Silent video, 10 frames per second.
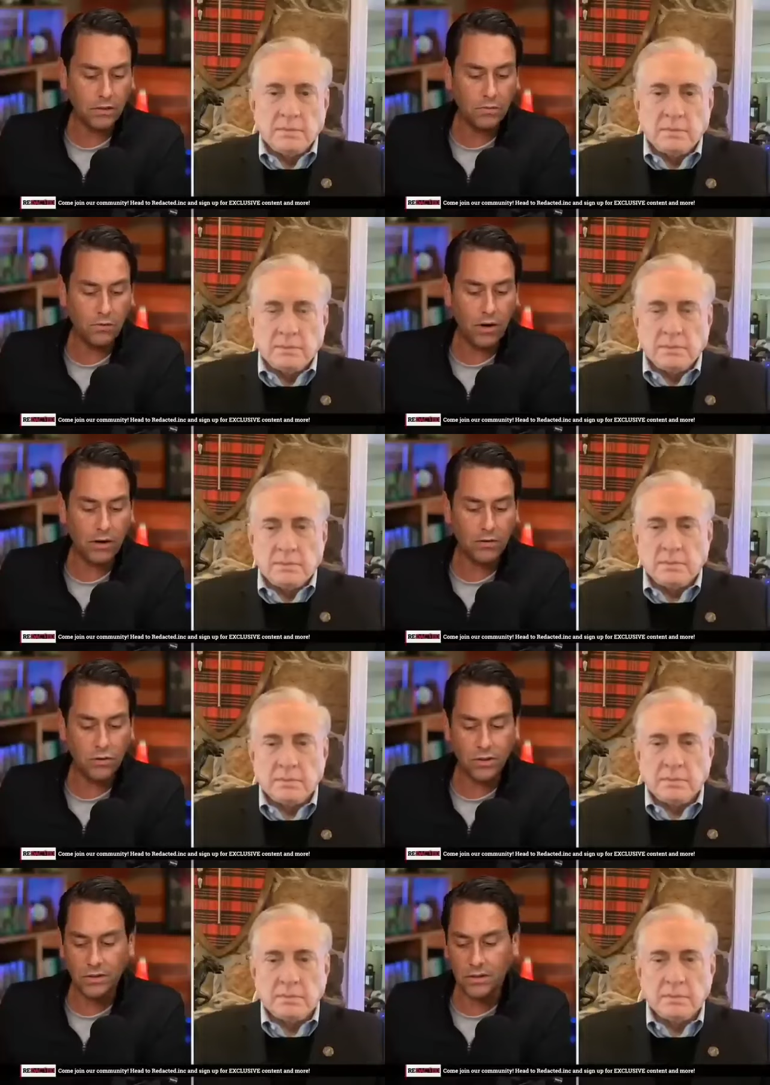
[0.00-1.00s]
Speaker 1: Douglas Macgregor
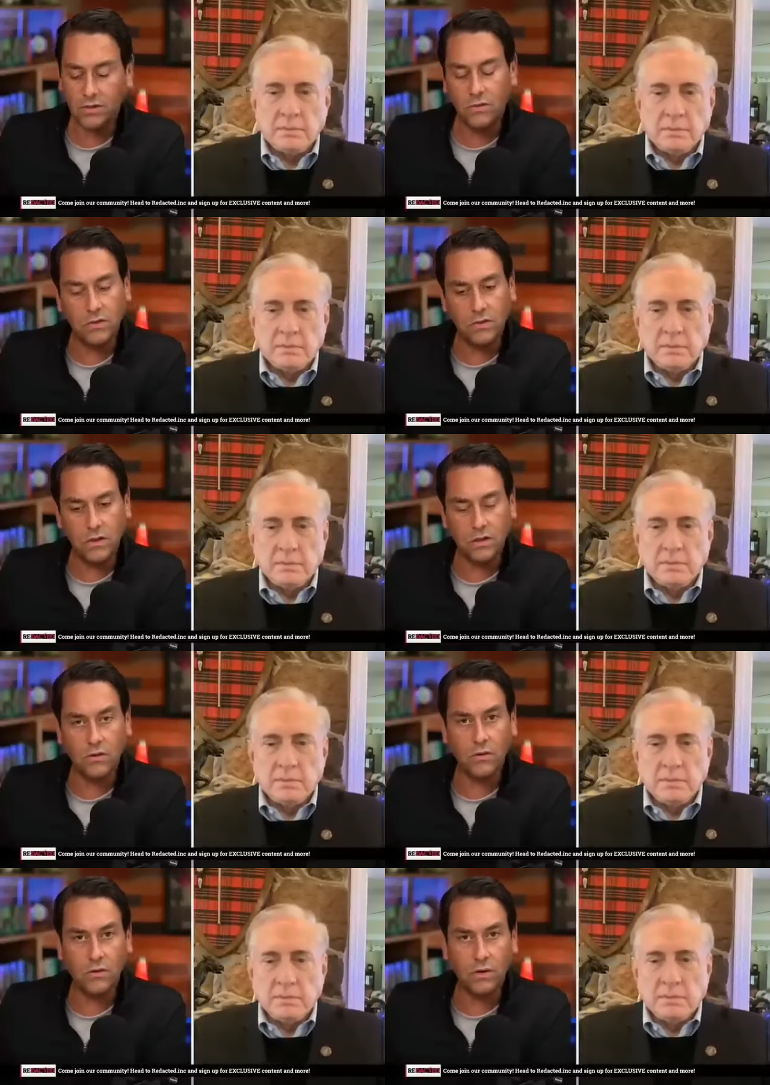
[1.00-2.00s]
joins us to
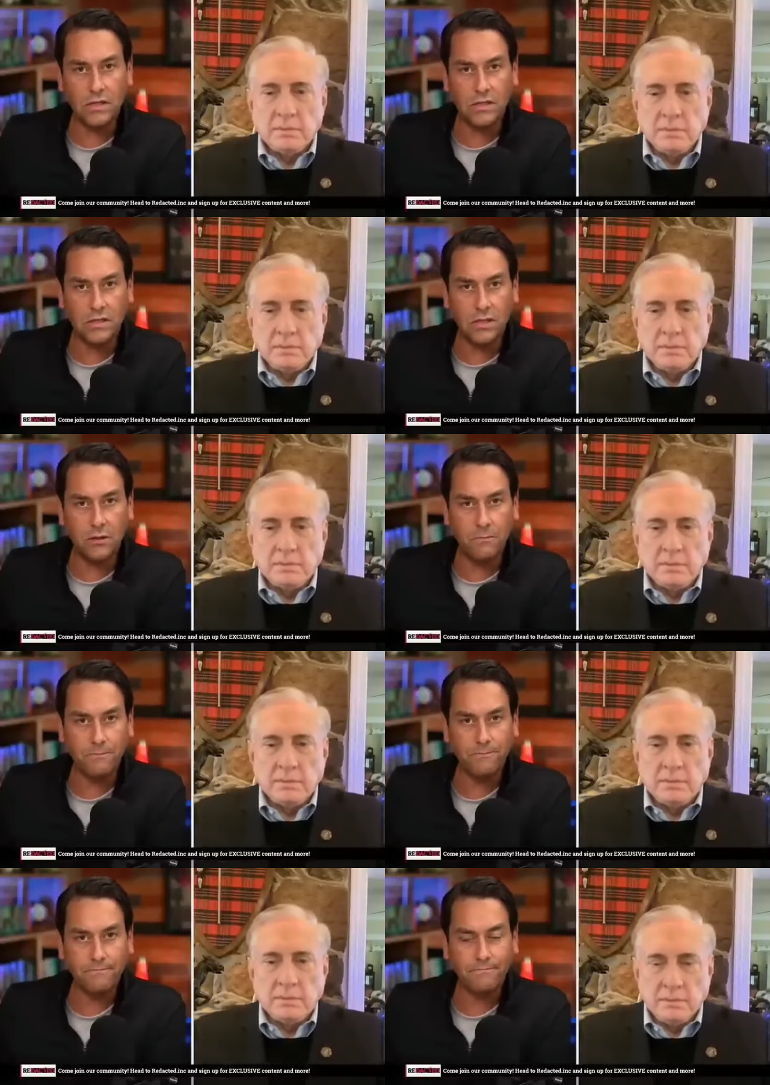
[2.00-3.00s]
discuss. Colonel, great to see you.
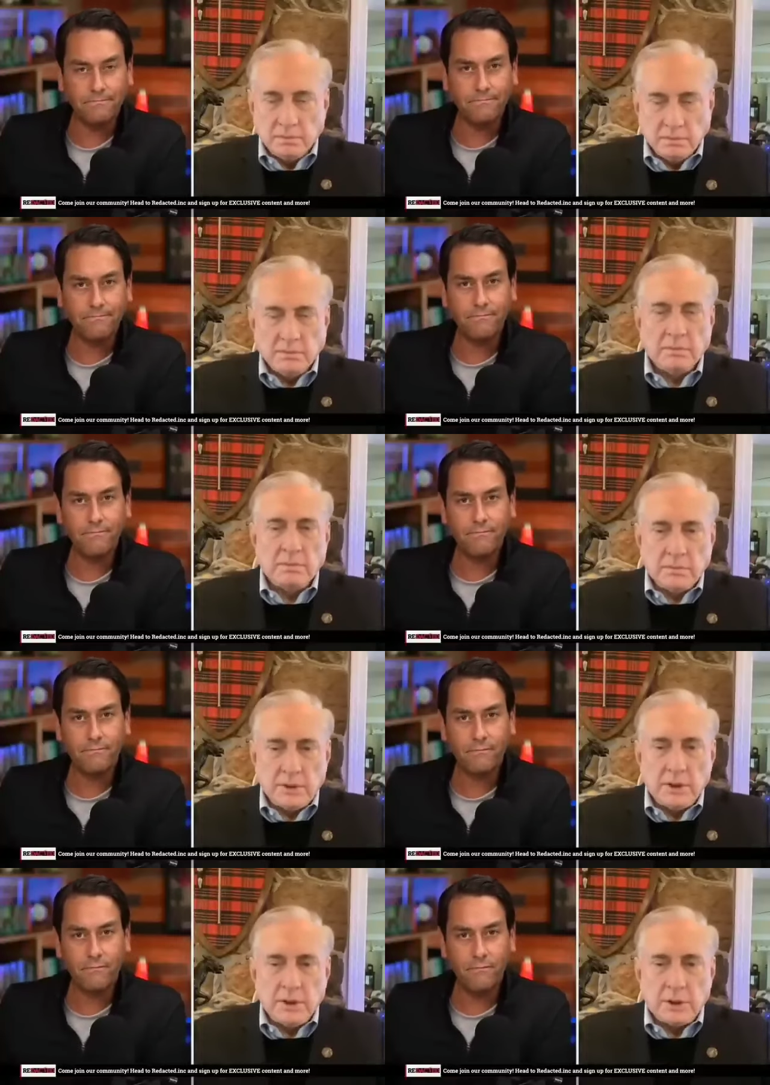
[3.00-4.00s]

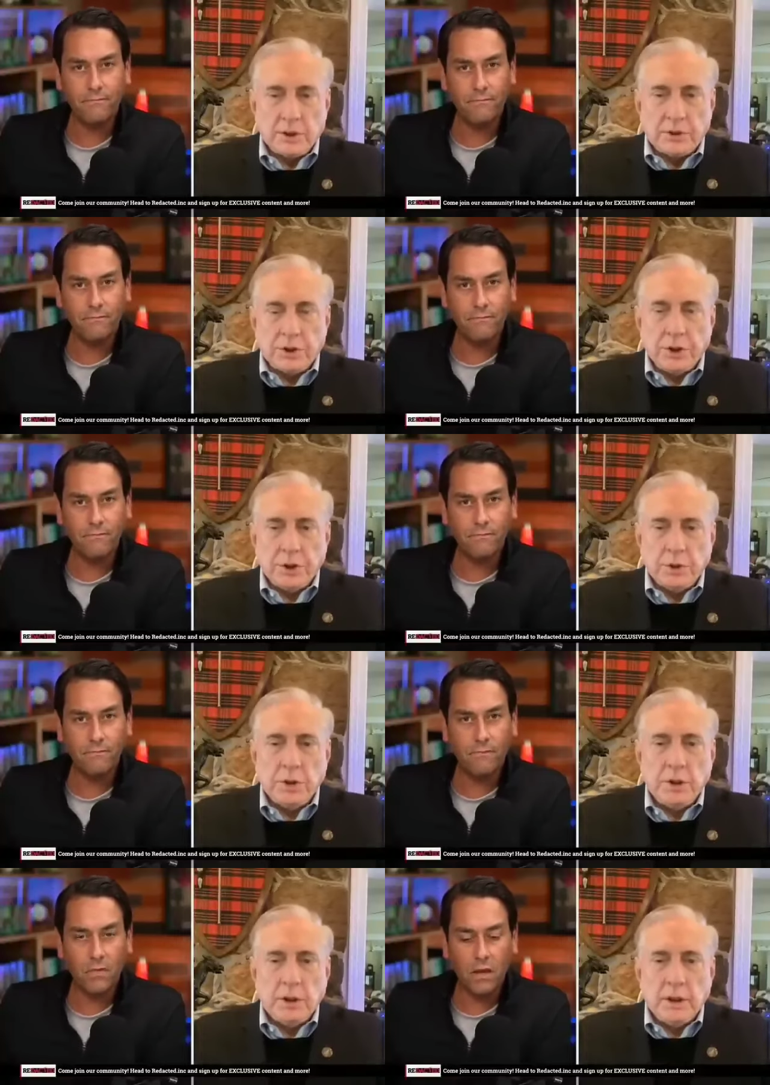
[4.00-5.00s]
Speaker 2: Good to see
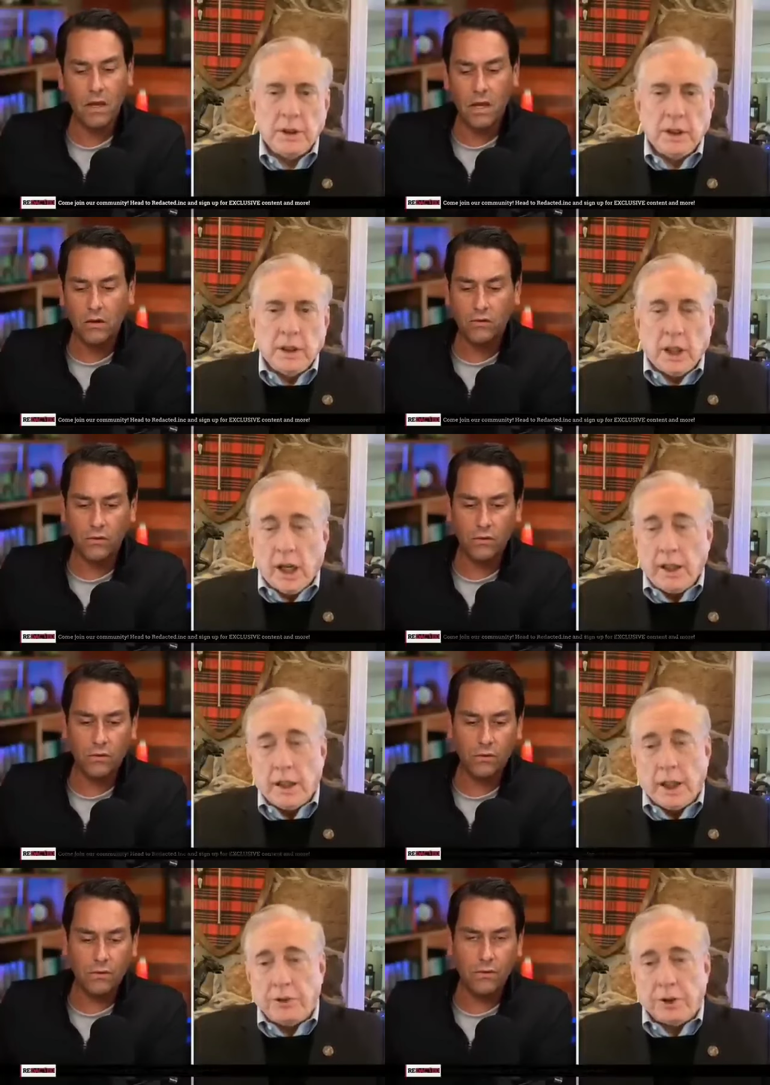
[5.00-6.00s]
you. So
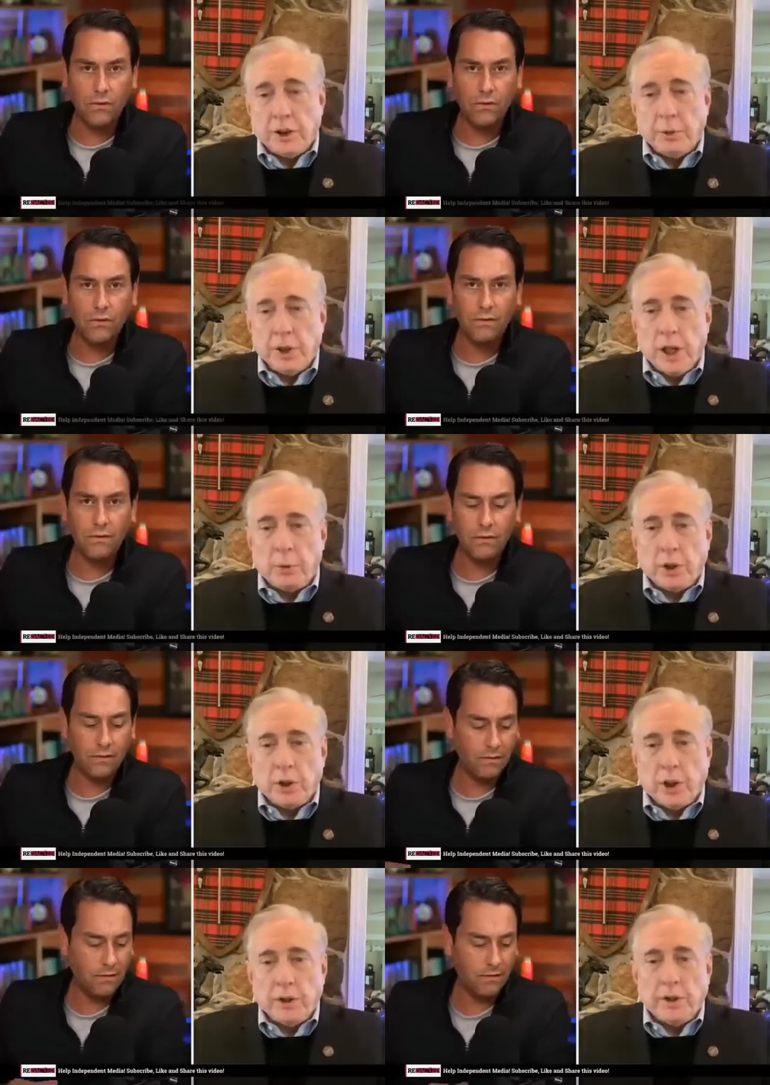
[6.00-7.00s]
I, I certainly do not
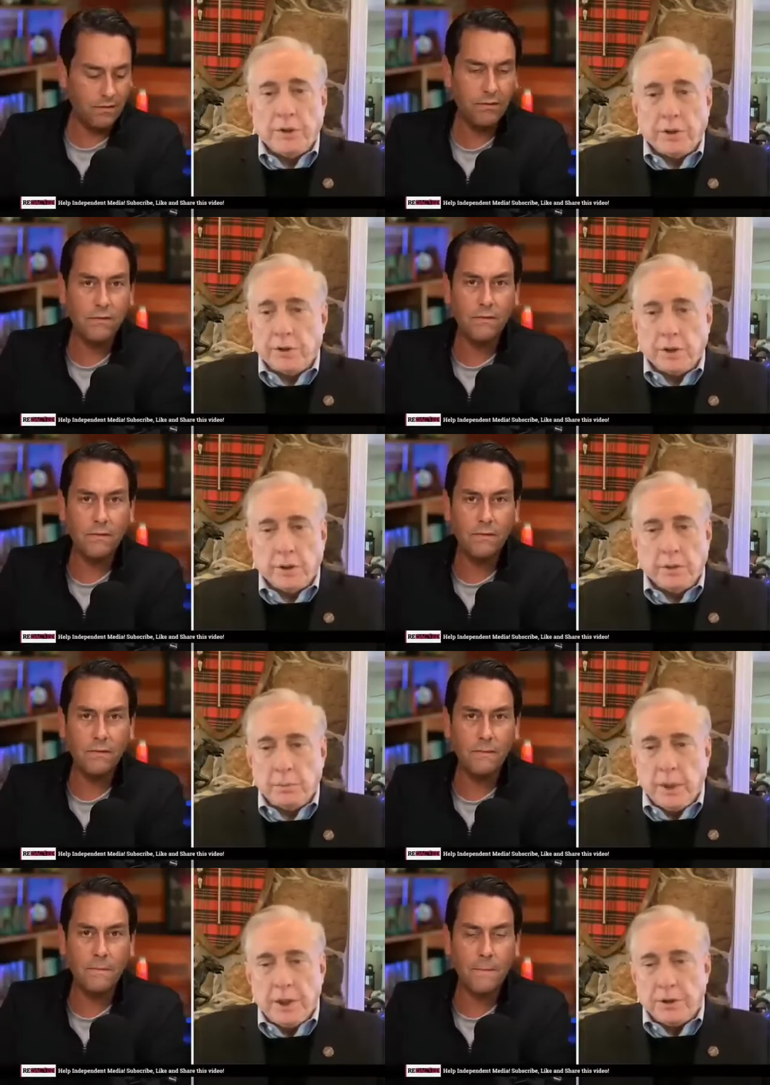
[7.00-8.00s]
regard this as
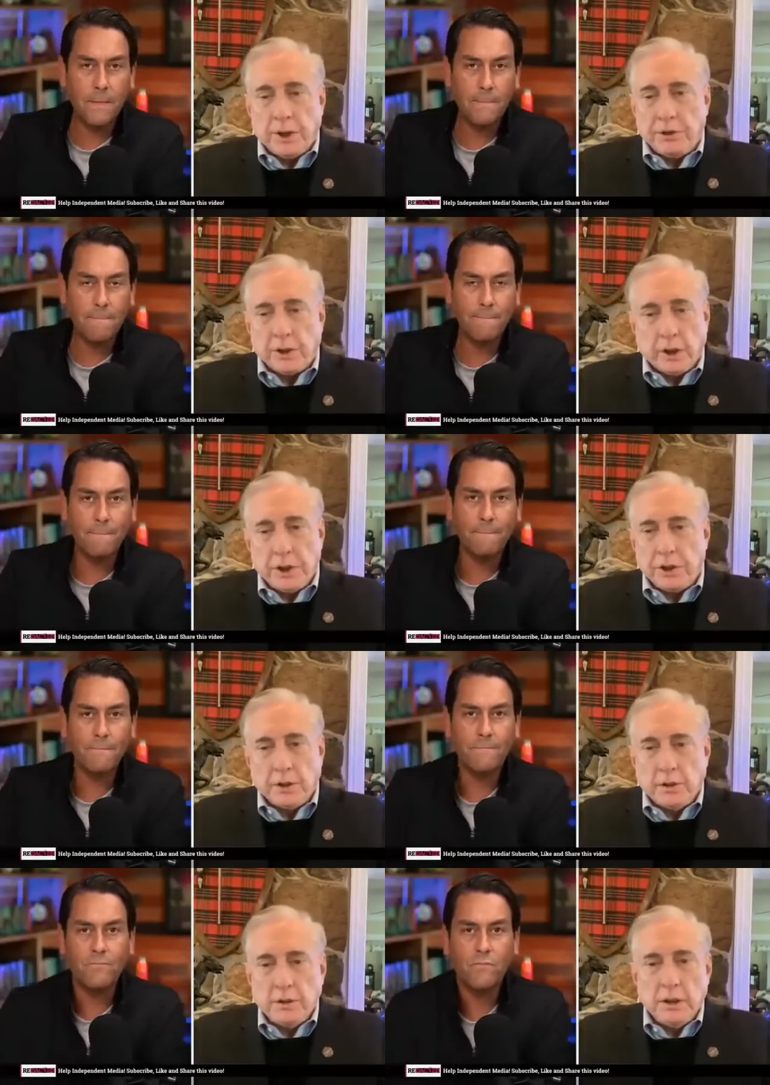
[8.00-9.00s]
a major
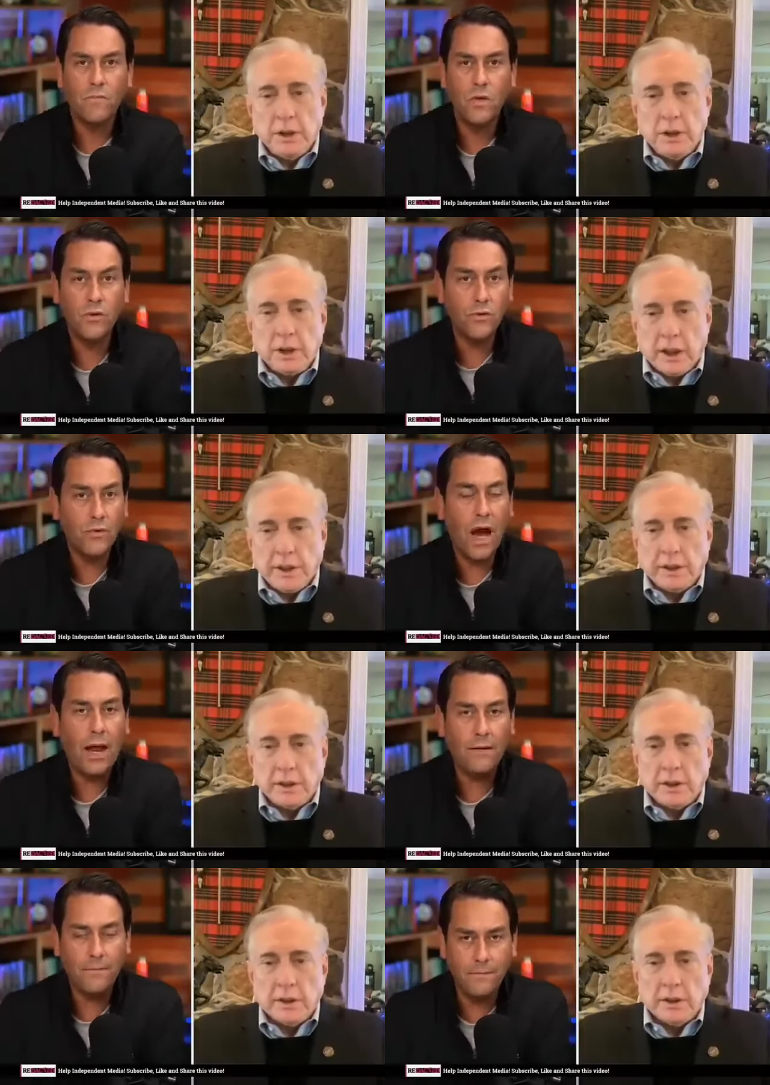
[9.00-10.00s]
escalation.
Speaker 1: You do
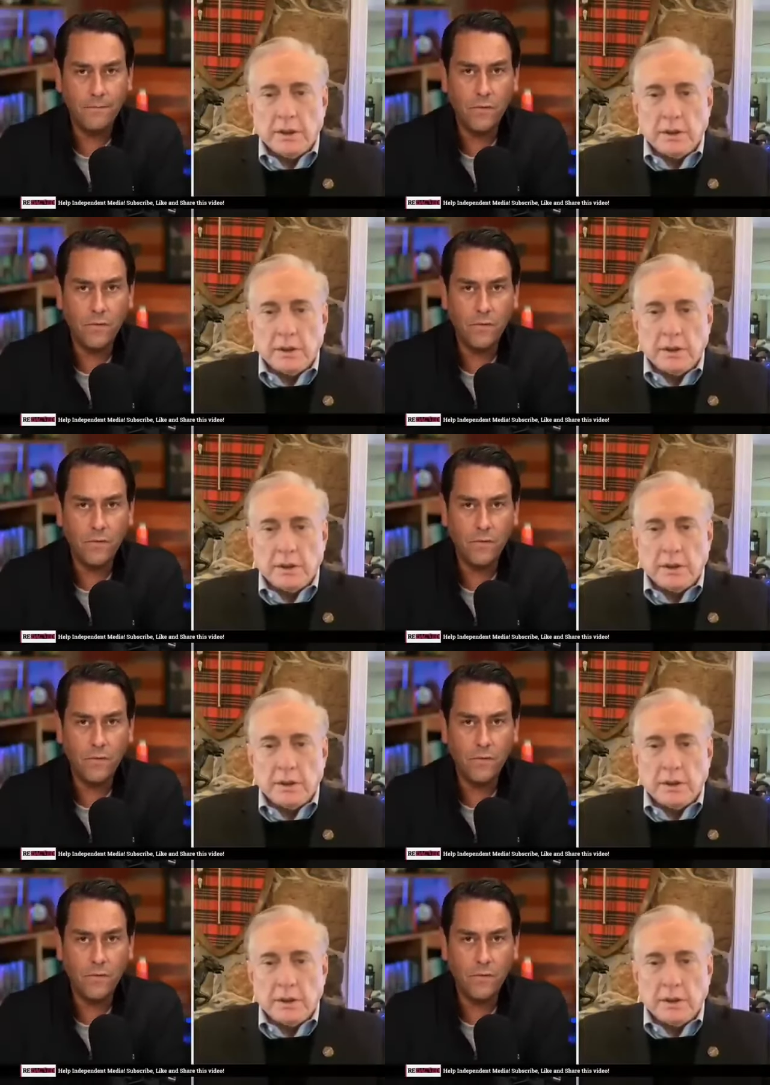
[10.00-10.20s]
not. Uh,